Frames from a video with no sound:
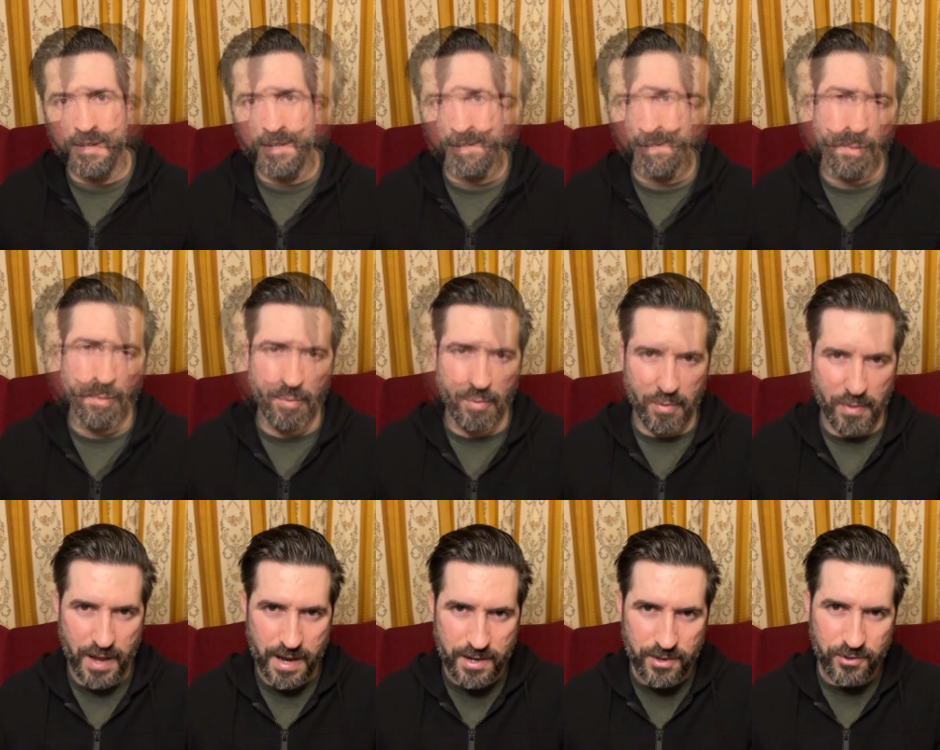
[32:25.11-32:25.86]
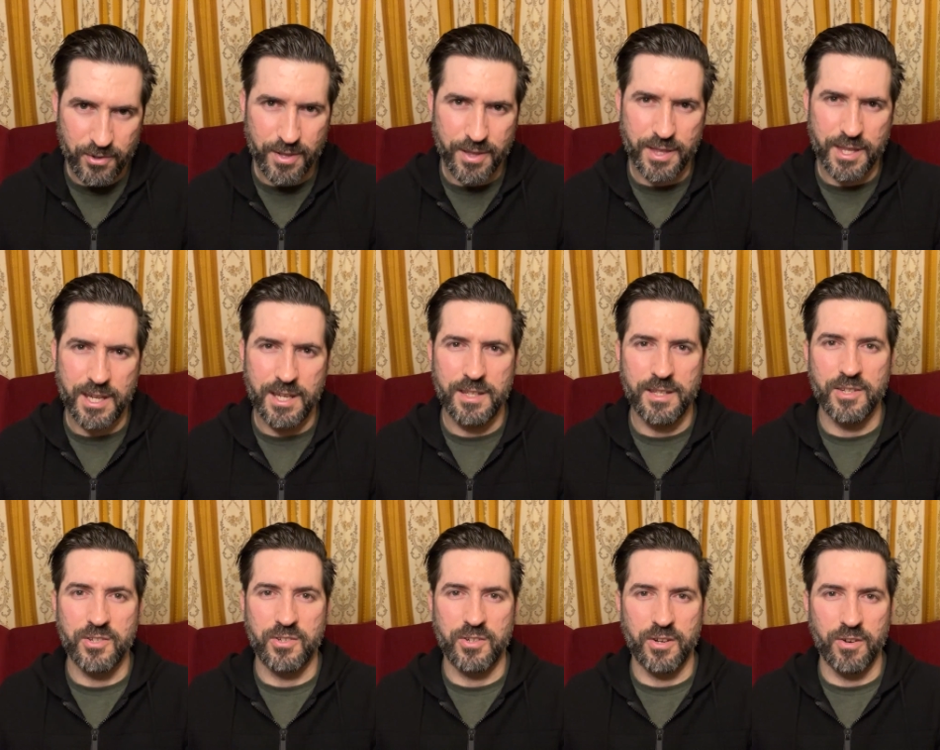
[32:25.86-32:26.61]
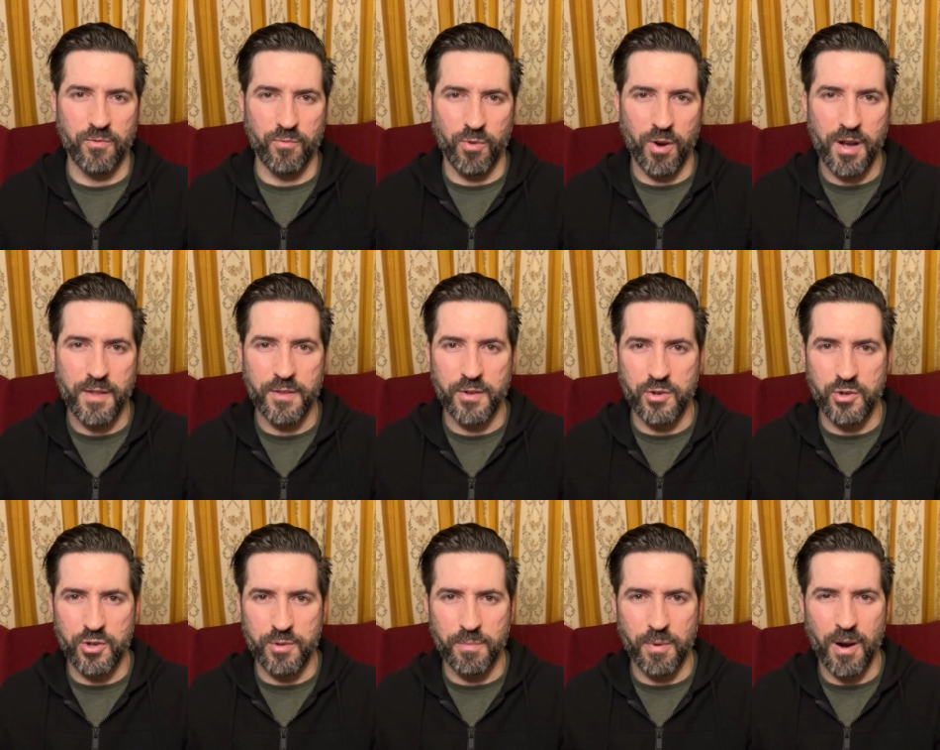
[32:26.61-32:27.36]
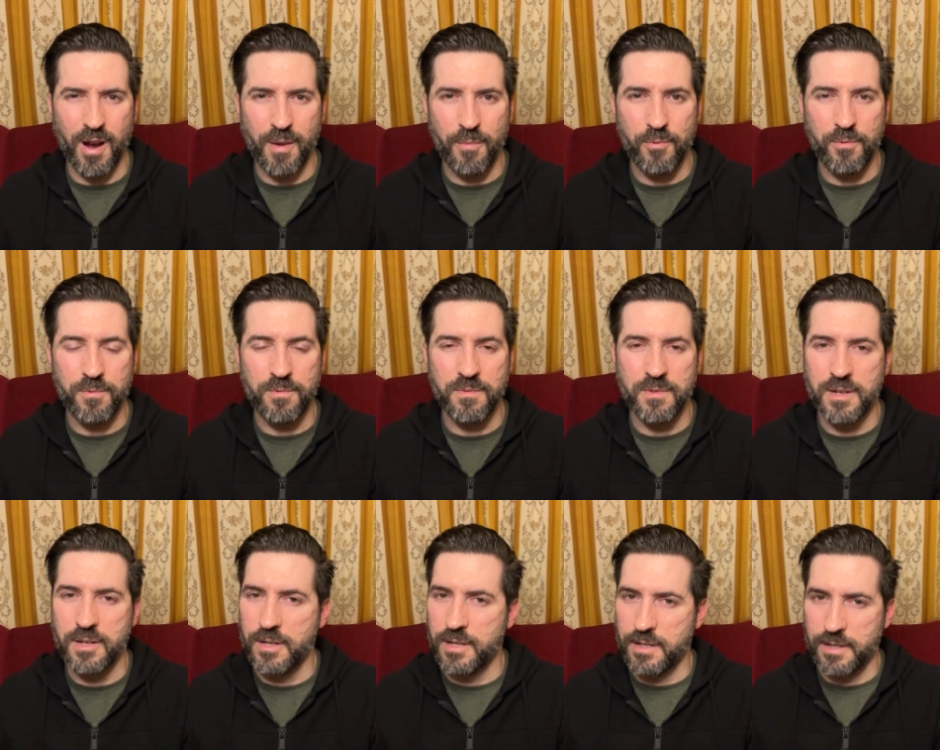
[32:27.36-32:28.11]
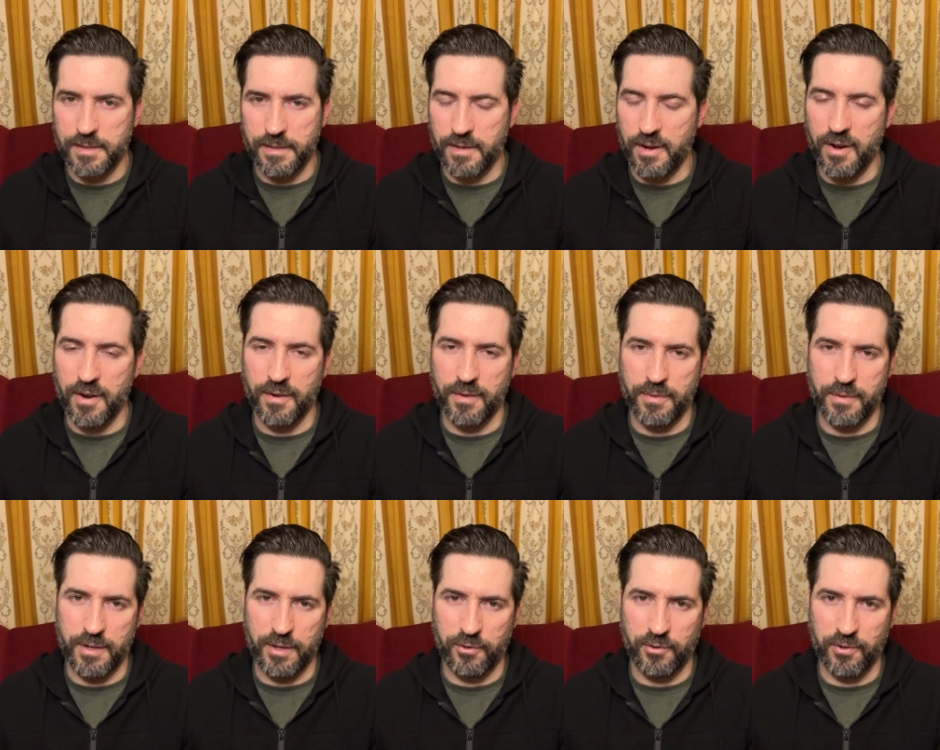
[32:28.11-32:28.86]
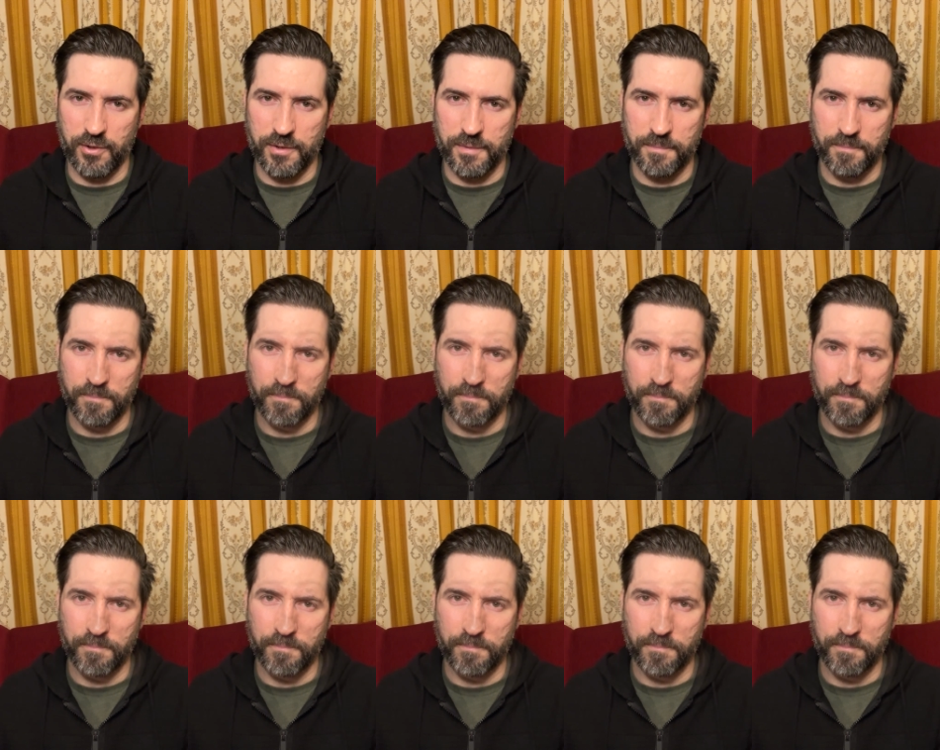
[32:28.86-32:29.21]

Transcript: But that is the thing that's going to write the new Bible? I don't think so.